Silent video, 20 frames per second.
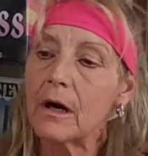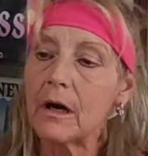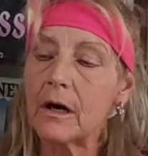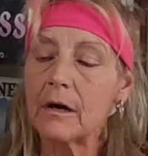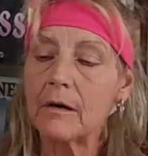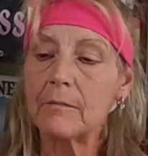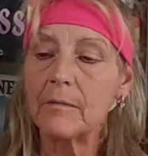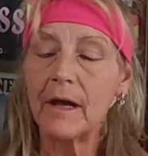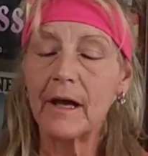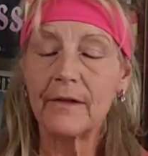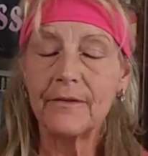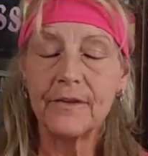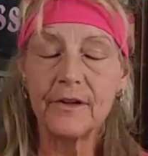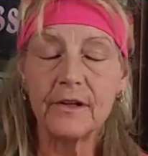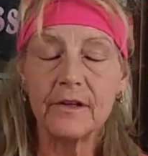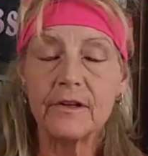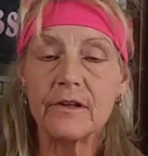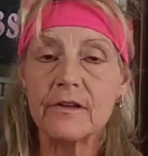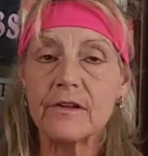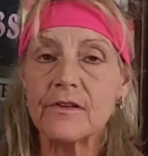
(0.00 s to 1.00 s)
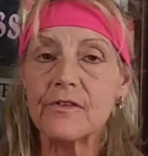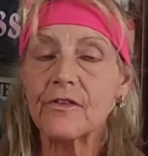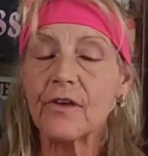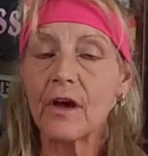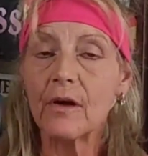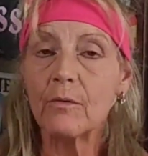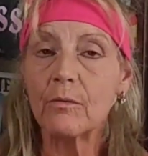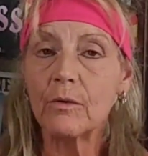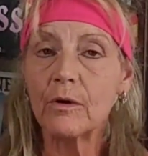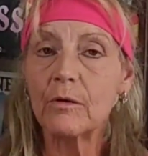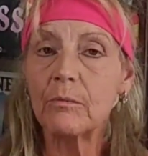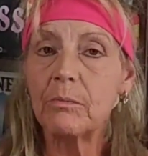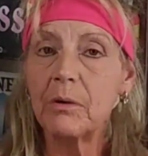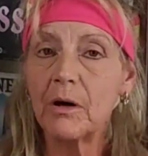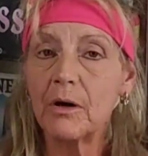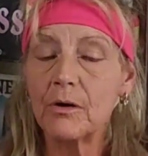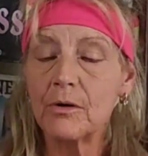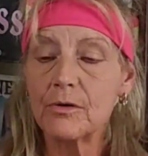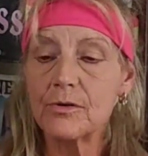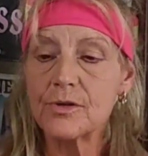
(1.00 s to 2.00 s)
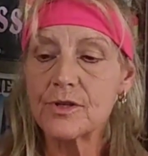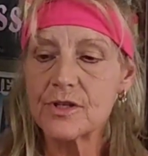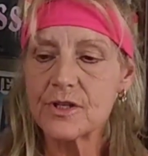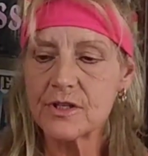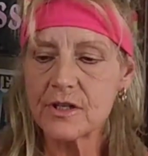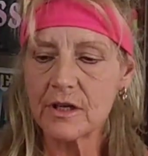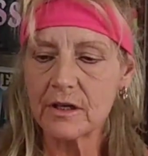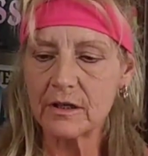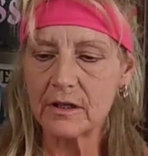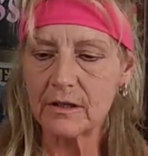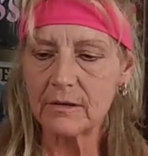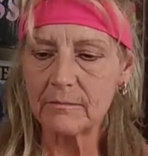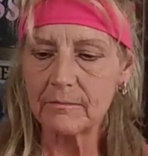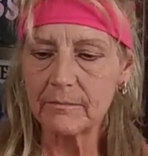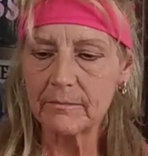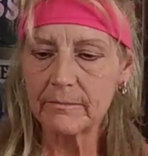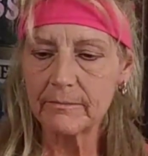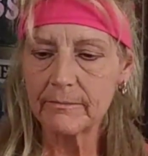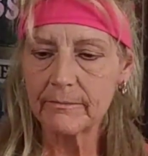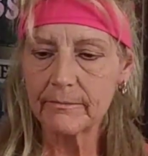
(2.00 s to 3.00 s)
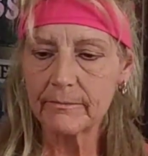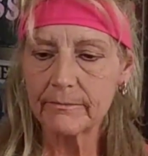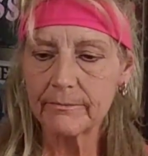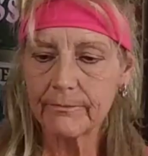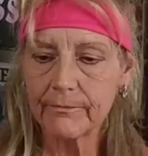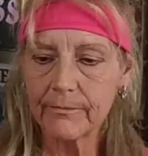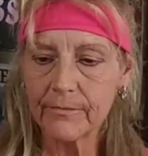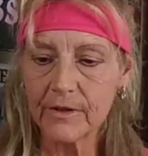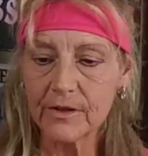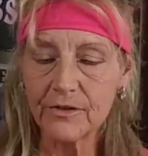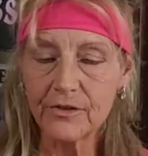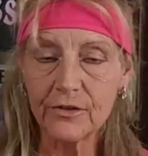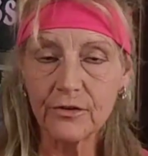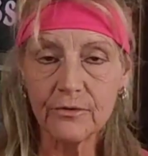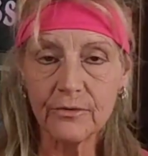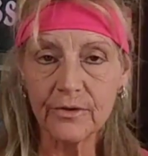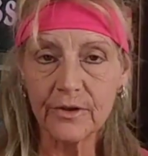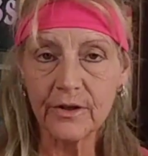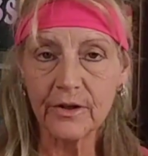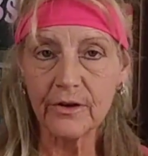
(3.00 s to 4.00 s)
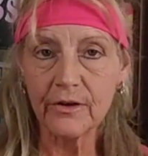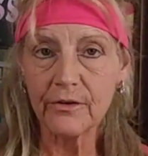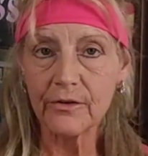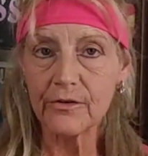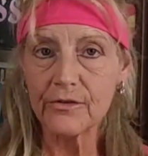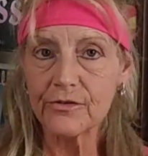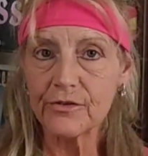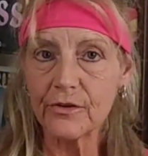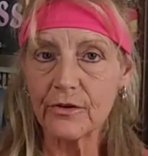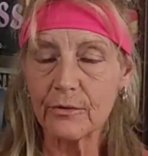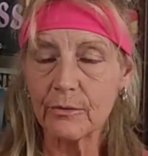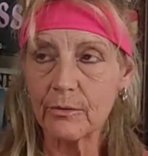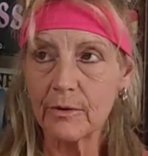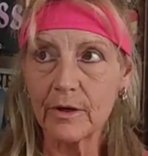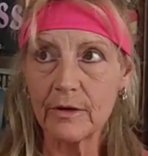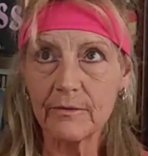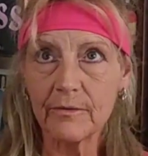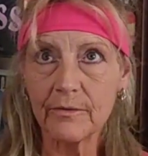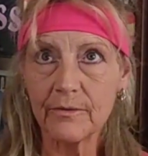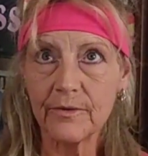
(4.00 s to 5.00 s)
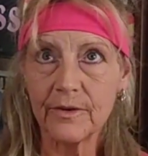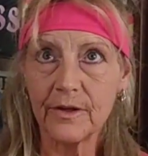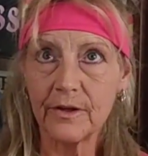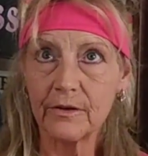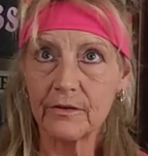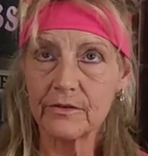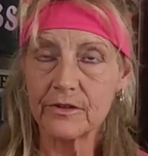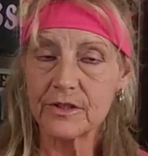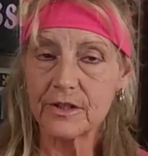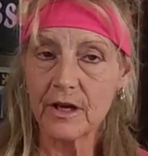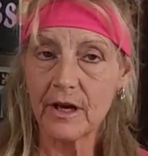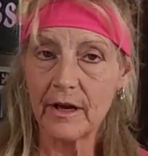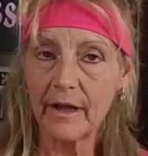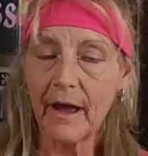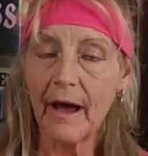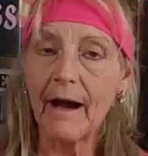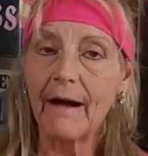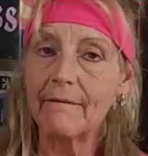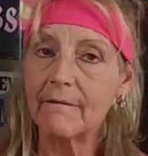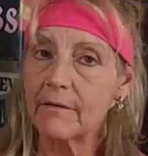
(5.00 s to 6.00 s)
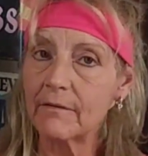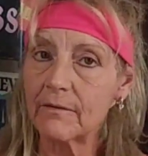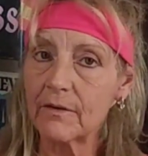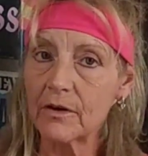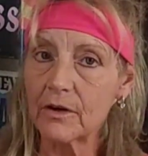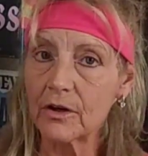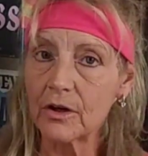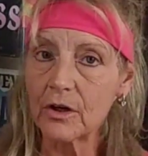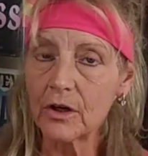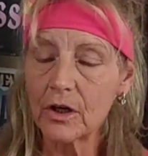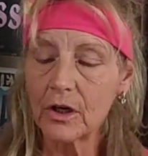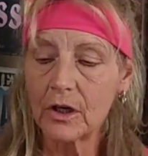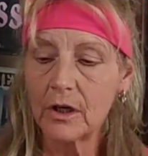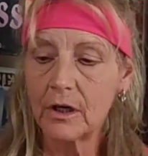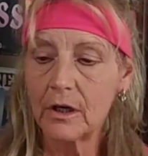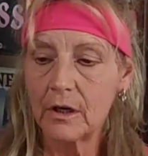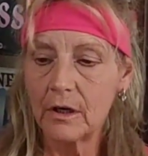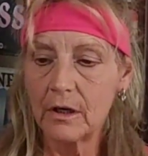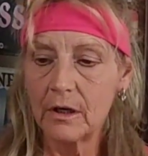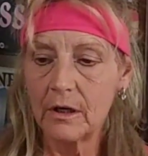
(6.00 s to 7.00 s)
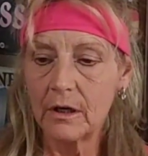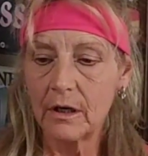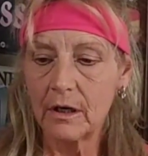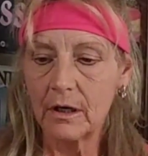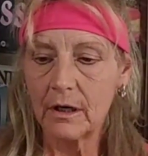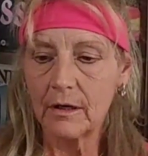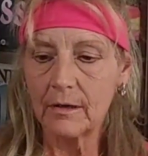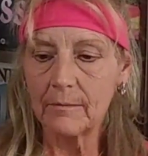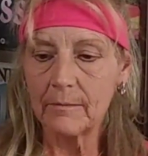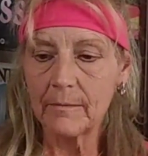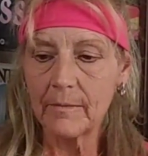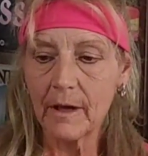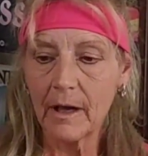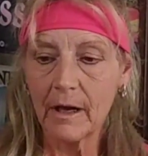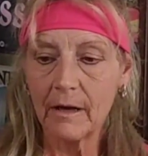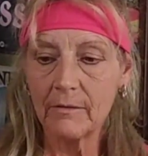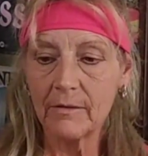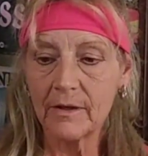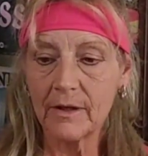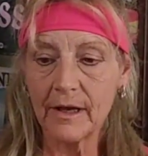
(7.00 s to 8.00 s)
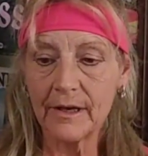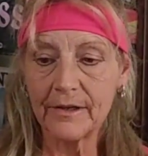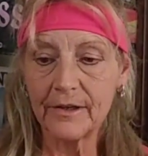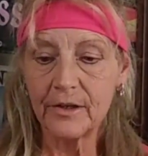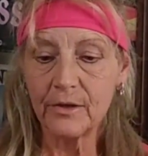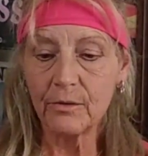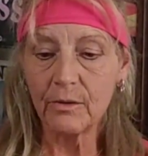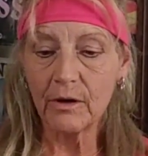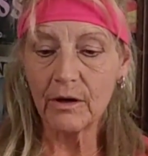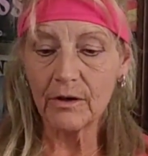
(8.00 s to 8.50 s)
um, at the end of this, I will post um, the two videos or whatever videos I have of her. Um, I would like you